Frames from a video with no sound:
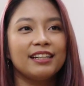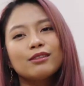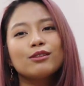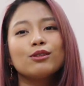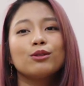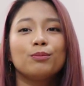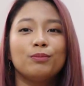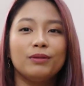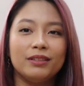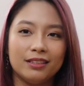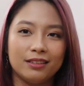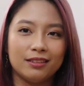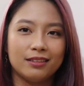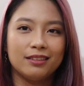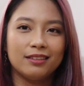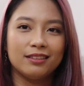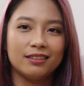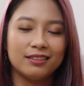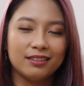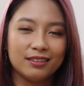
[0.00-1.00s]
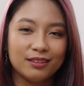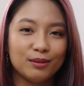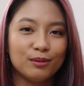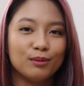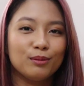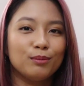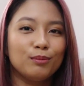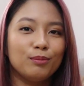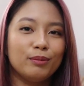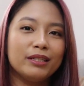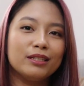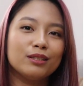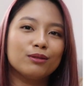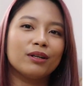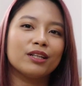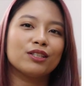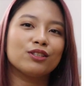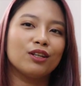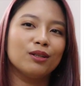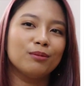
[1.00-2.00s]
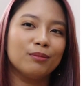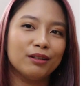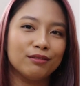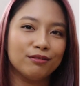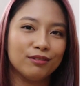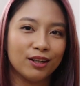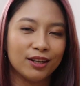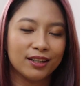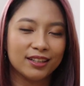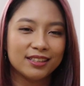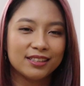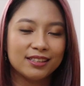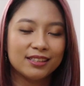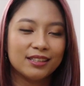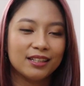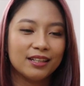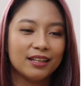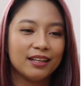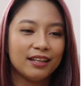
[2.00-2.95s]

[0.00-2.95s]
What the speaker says: So please, please watch all my vlogs.